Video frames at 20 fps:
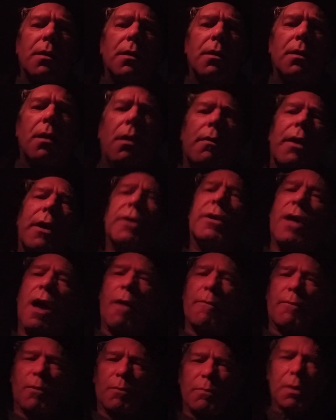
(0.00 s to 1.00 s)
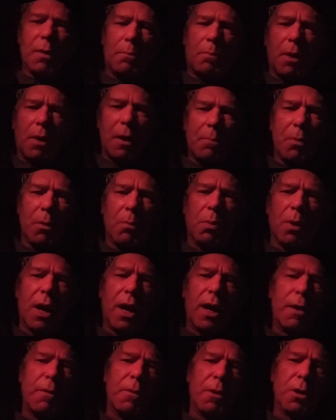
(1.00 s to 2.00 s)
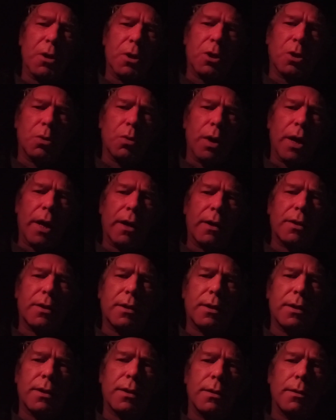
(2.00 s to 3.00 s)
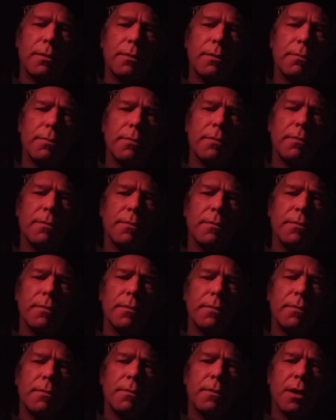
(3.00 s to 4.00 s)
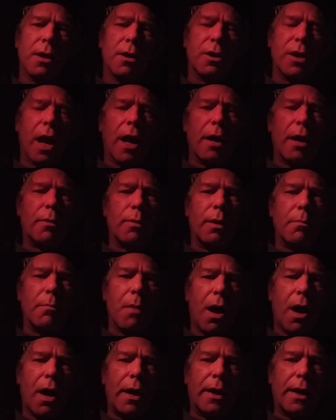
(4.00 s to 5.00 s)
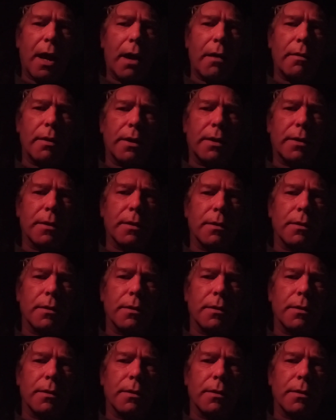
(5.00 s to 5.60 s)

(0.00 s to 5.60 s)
These government people playing their tricks, slandering my character,